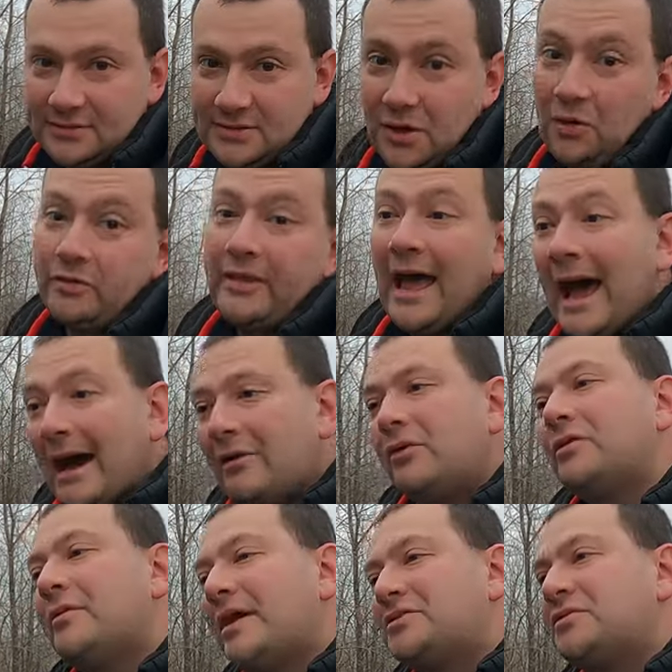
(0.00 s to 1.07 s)
So
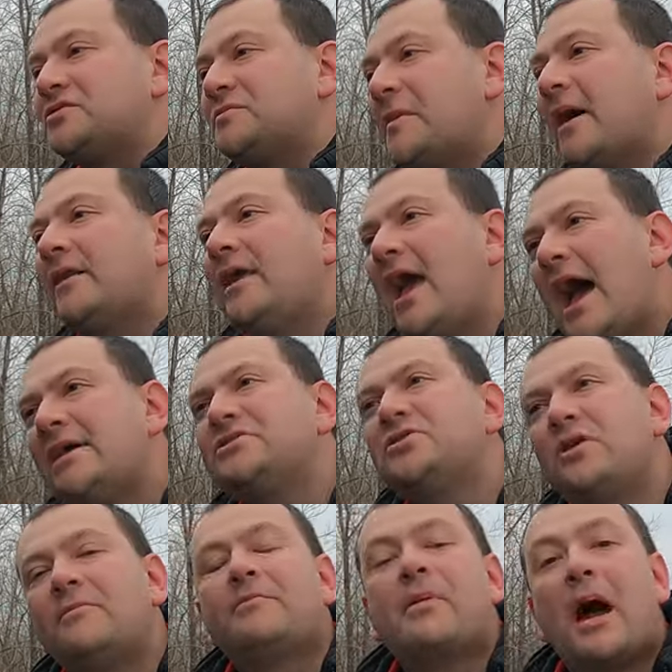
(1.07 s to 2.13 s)
now in retrospect, yeah, I
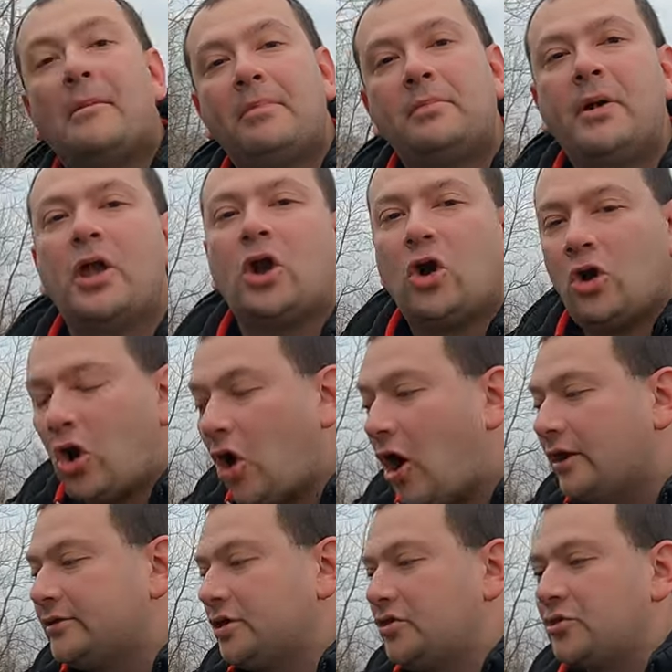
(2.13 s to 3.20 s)
should have probably
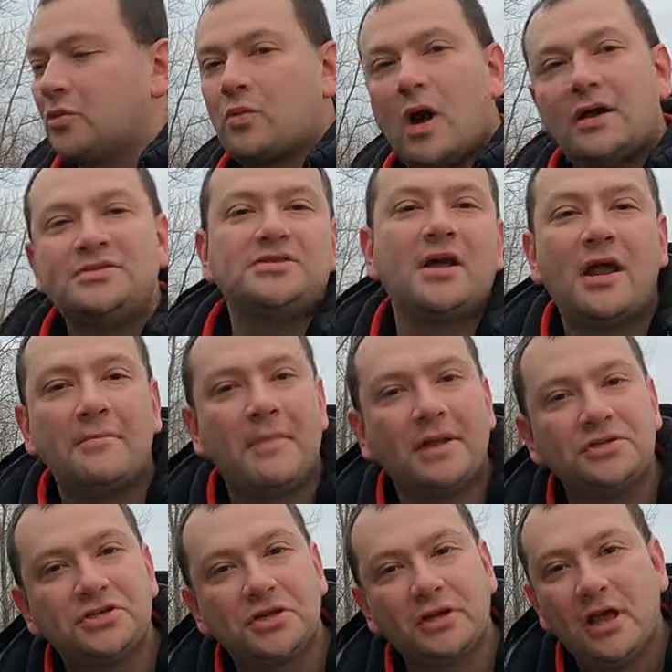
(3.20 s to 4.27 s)
caught the rust that I
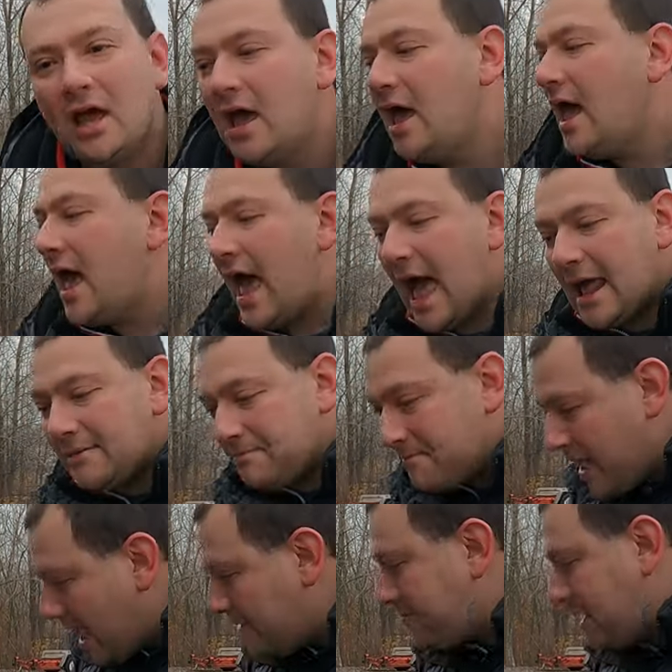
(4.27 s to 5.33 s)
mentioned,
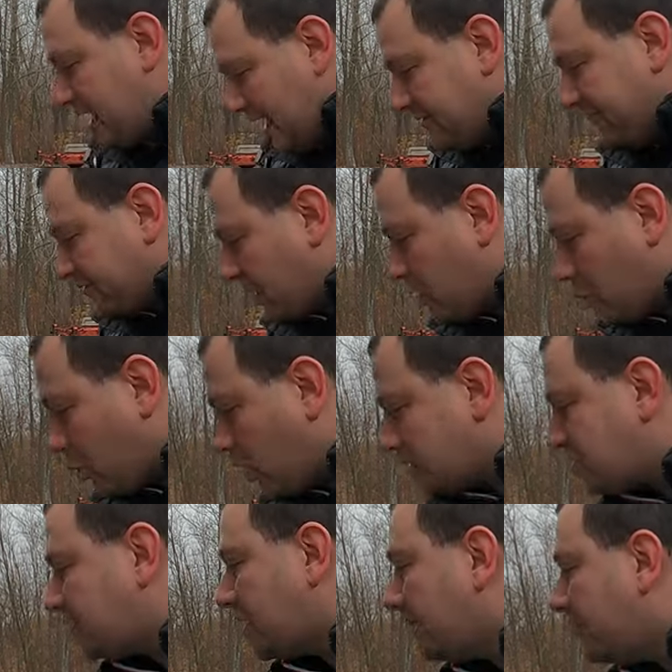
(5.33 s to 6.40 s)
and maybe if there
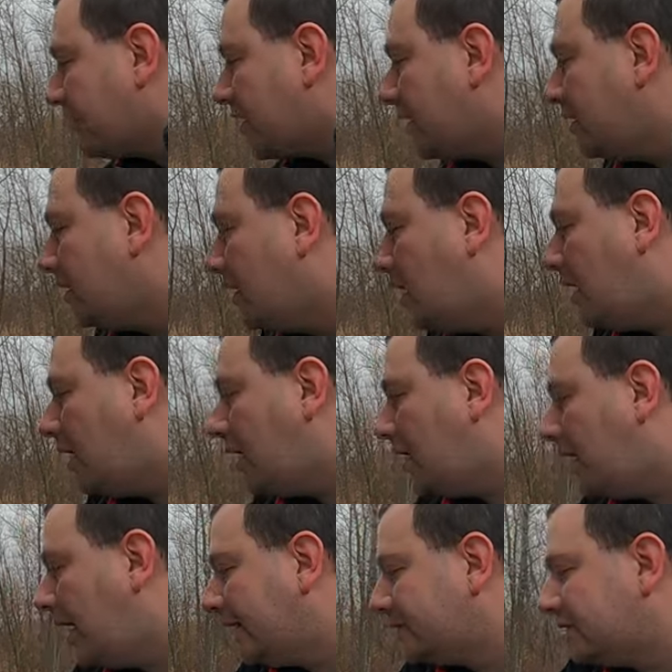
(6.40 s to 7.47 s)
was something
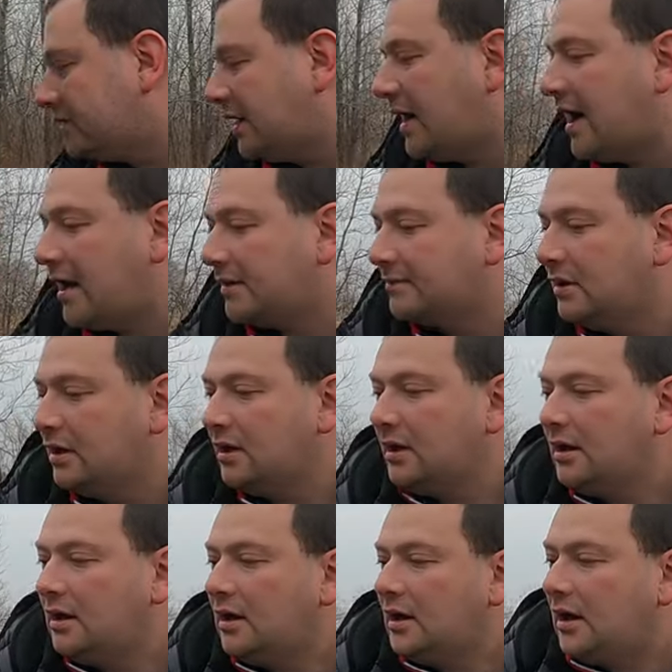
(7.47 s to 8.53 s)
at the time,
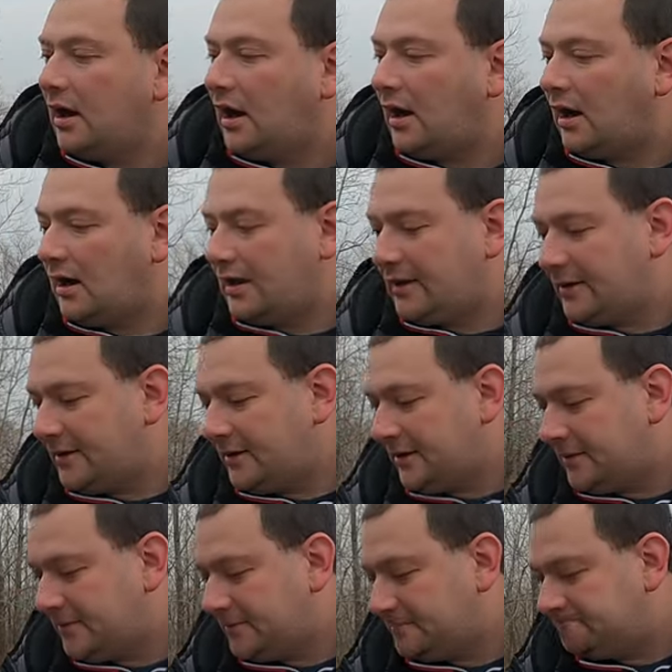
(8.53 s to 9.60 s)

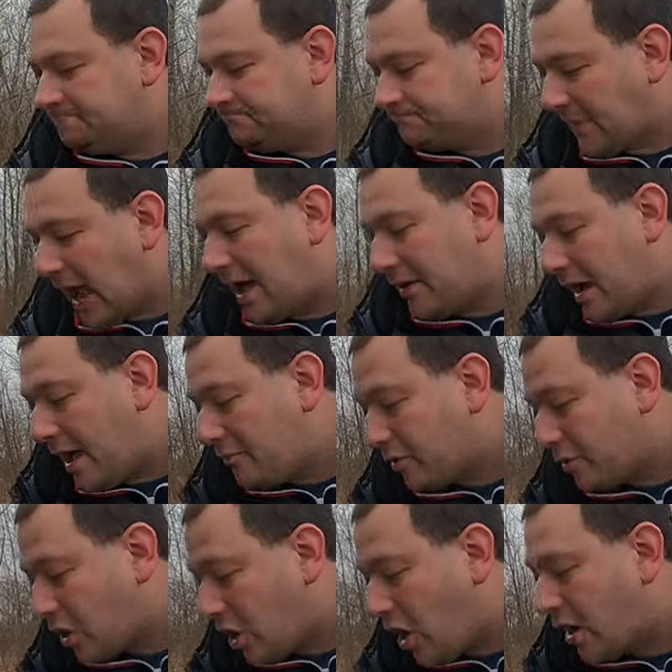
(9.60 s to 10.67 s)
I
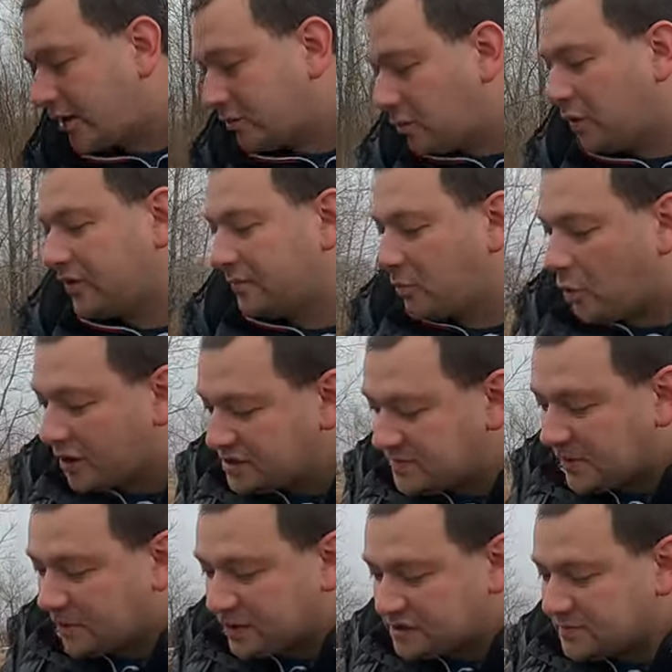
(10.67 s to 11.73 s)
would have caught it with a more
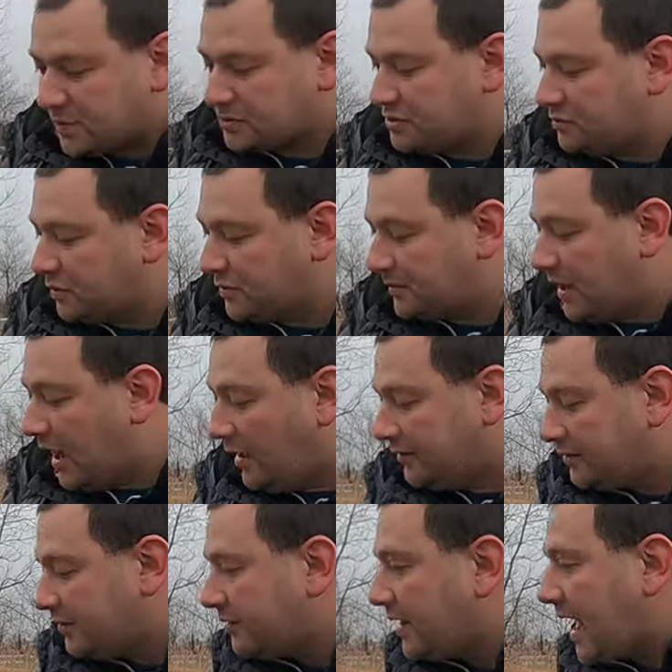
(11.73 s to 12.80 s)
experienced person with
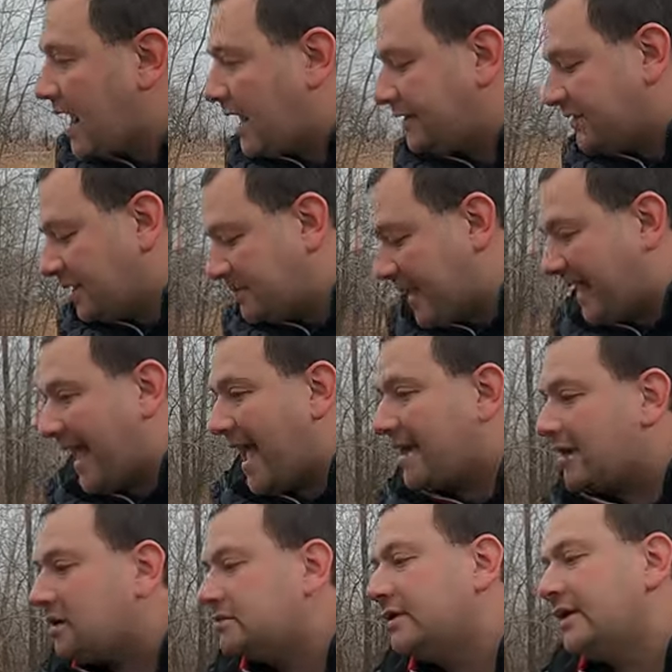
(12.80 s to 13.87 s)
Other than that, I think
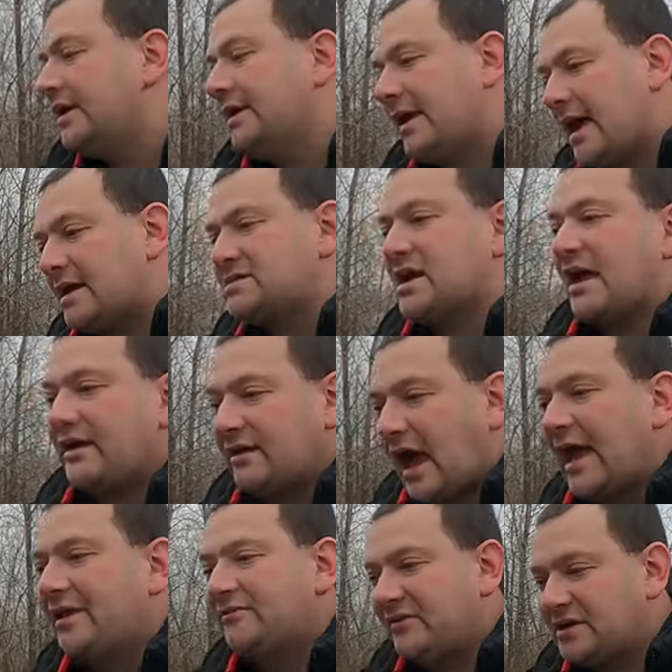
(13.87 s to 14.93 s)
mechanically, yes, I
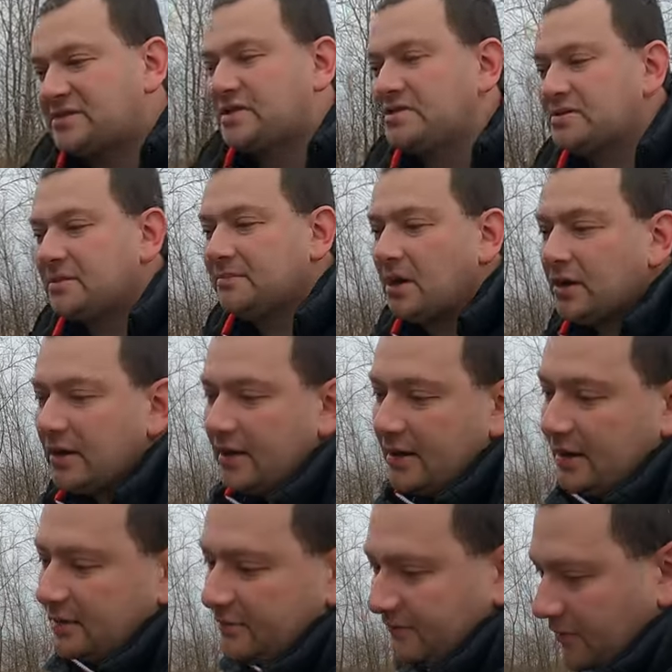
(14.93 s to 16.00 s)
invested some money
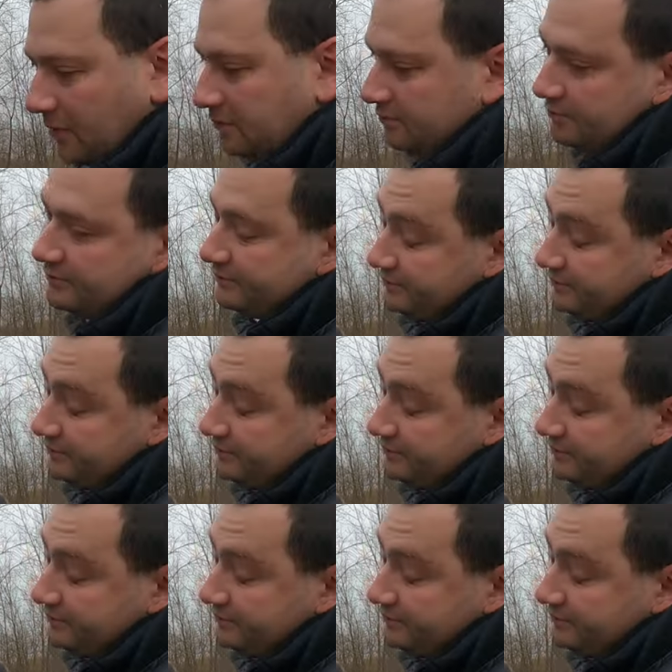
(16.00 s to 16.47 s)
in it from